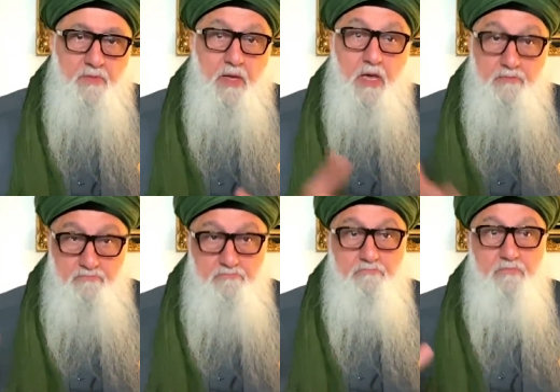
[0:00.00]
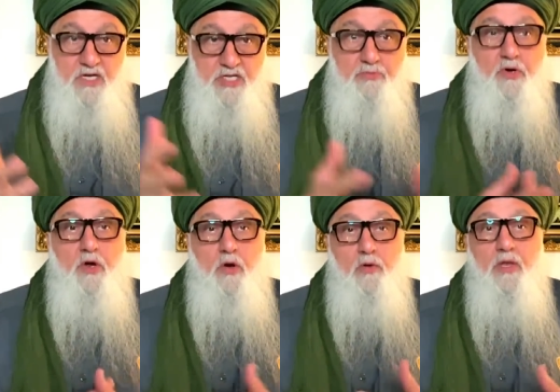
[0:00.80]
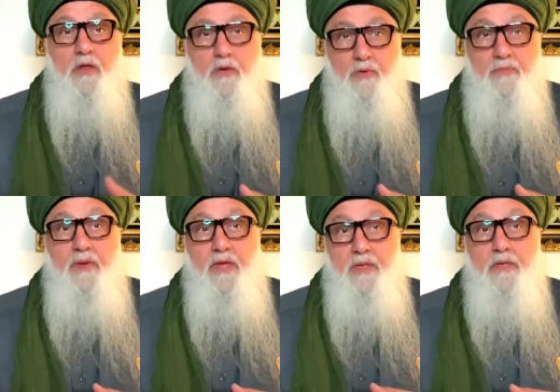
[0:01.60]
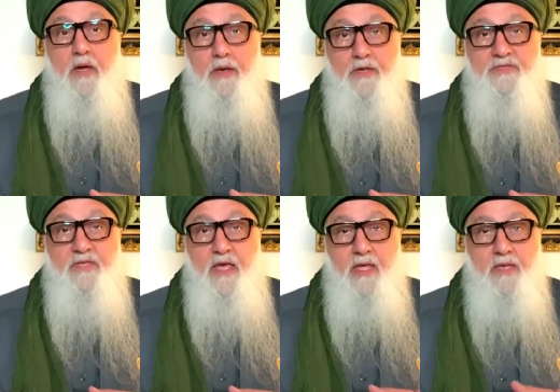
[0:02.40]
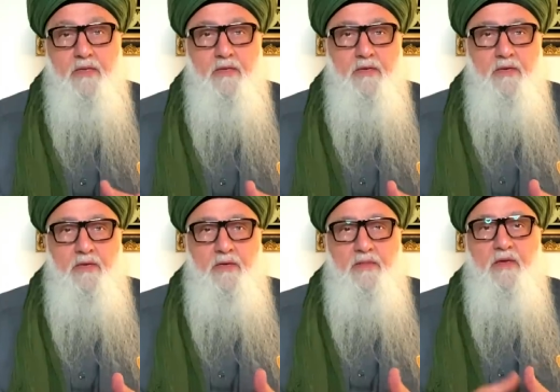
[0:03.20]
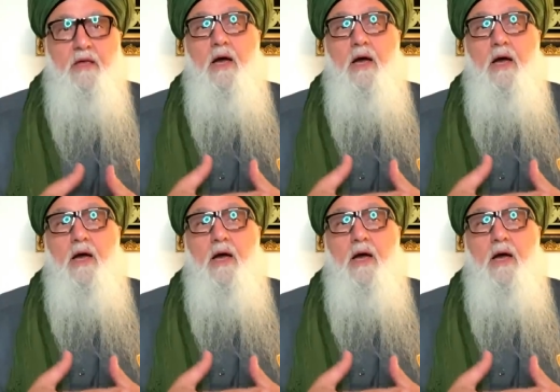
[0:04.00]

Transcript: become much more holier. We begin to understand the